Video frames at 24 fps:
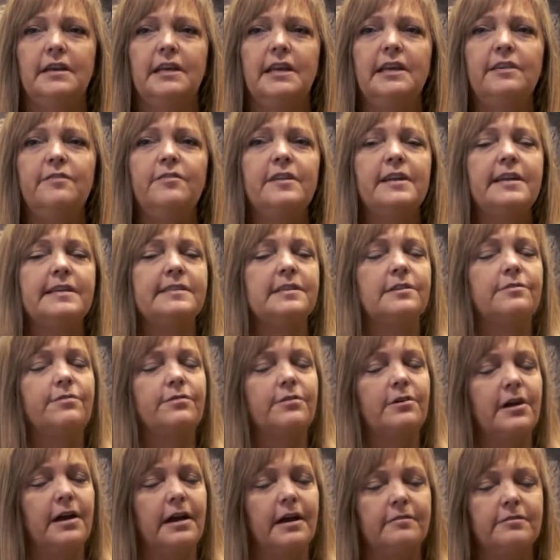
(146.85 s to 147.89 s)
even as it
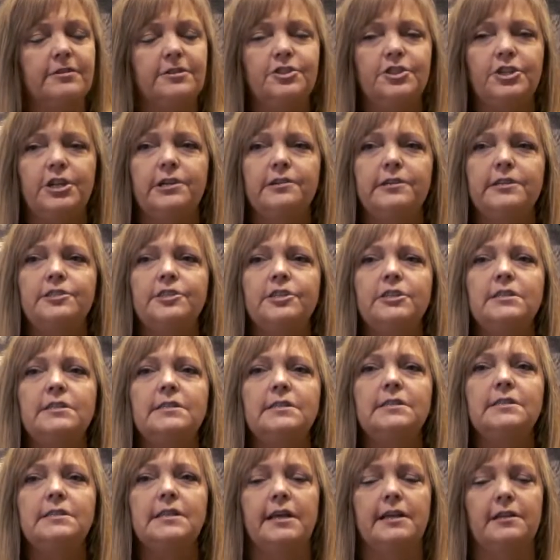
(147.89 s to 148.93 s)
forever
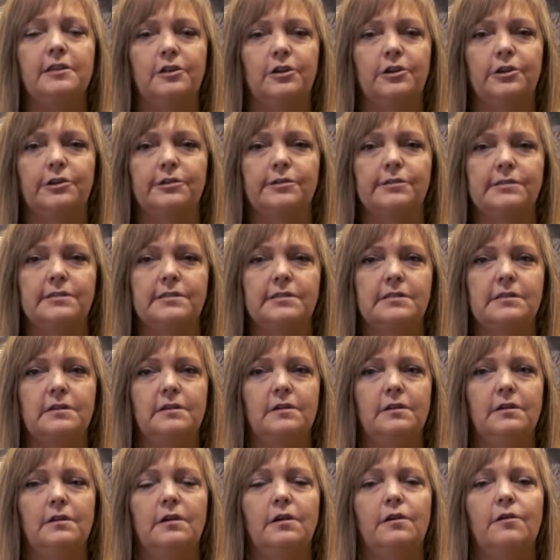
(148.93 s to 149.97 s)
cherishes and learns
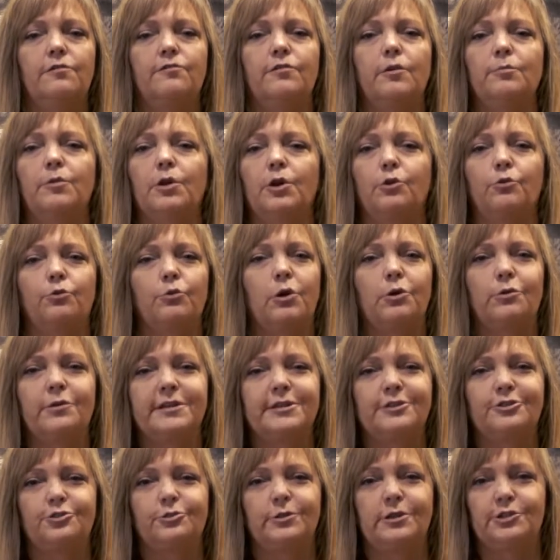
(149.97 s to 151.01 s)
from the
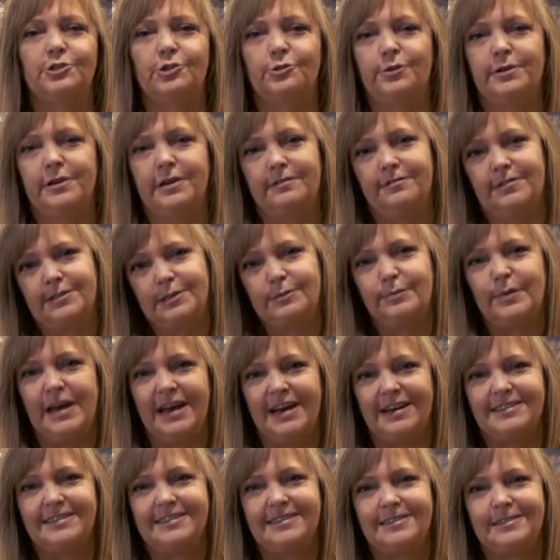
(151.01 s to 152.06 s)
growing treasury of its
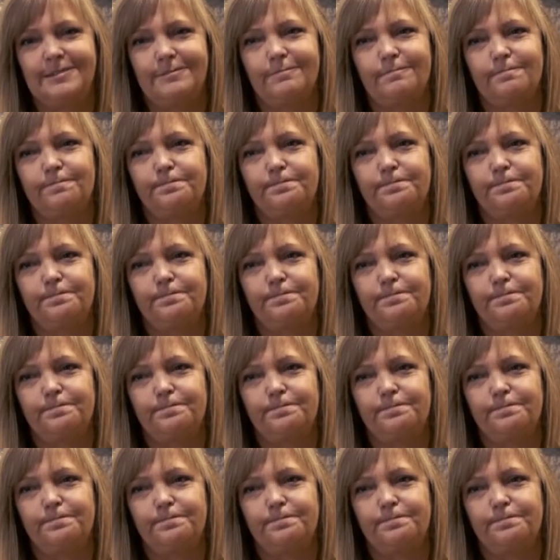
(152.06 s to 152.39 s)
past.